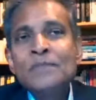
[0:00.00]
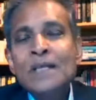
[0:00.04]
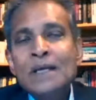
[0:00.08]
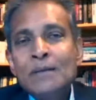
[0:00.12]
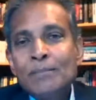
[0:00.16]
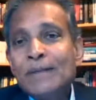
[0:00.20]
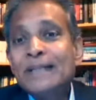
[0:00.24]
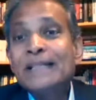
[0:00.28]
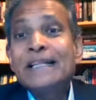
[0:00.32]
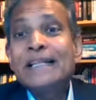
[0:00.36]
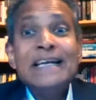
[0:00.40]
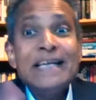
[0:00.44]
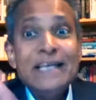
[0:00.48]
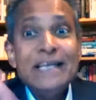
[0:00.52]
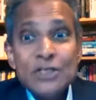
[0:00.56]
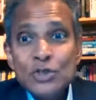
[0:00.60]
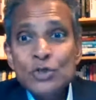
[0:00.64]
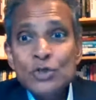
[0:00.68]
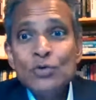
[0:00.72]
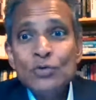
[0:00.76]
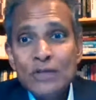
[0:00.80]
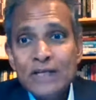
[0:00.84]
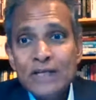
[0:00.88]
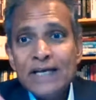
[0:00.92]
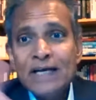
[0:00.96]
But the
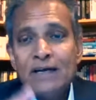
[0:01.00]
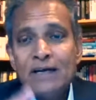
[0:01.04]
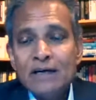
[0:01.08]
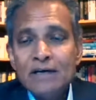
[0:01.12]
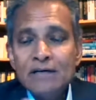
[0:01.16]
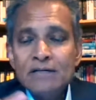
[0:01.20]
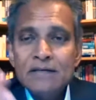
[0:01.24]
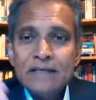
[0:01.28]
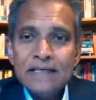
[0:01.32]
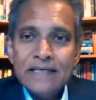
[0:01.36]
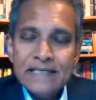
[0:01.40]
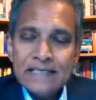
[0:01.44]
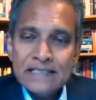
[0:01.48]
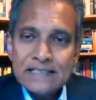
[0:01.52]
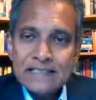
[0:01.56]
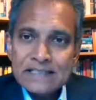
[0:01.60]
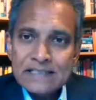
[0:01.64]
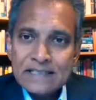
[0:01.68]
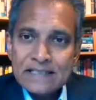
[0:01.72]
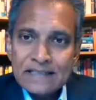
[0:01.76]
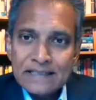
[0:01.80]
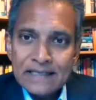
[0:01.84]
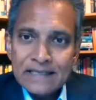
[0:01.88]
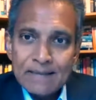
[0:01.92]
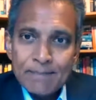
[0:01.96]
issue there is
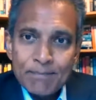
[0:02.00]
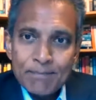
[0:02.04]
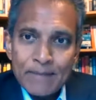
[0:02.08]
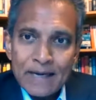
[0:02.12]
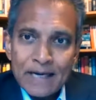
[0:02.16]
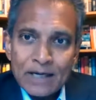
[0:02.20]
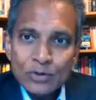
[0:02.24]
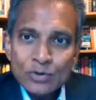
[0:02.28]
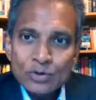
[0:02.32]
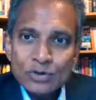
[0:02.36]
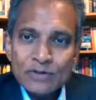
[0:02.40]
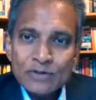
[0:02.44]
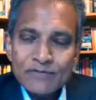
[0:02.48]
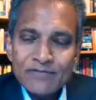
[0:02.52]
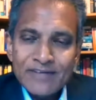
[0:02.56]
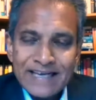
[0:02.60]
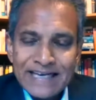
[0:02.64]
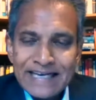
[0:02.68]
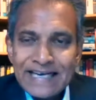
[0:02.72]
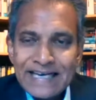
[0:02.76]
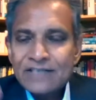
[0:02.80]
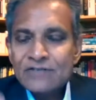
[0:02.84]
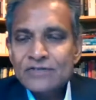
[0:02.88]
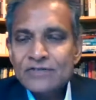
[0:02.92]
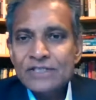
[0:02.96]
the amount of
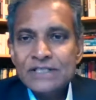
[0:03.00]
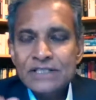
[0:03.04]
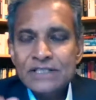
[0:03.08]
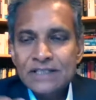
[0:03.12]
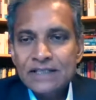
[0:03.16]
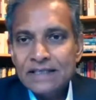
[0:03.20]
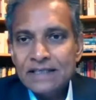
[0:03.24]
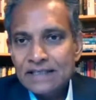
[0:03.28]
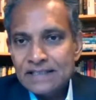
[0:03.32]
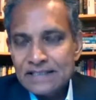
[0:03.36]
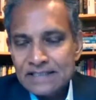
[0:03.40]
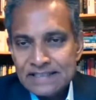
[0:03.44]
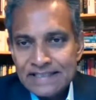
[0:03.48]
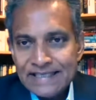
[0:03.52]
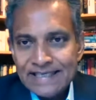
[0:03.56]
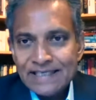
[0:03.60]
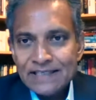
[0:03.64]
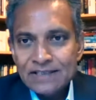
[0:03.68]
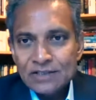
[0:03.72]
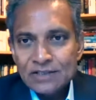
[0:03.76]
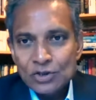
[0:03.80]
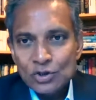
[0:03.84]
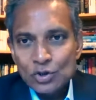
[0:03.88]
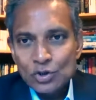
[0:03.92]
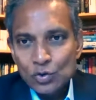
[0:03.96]
electricity that is
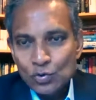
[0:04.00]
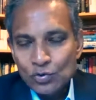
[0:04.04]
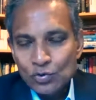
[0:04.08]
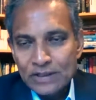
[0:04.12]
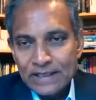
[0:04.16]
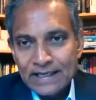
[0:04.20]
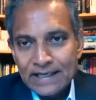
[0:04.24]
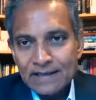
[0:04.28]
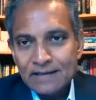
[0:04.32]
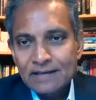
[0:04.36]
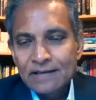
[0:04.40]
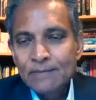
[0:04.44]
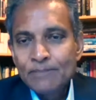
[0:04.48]
needed to do that.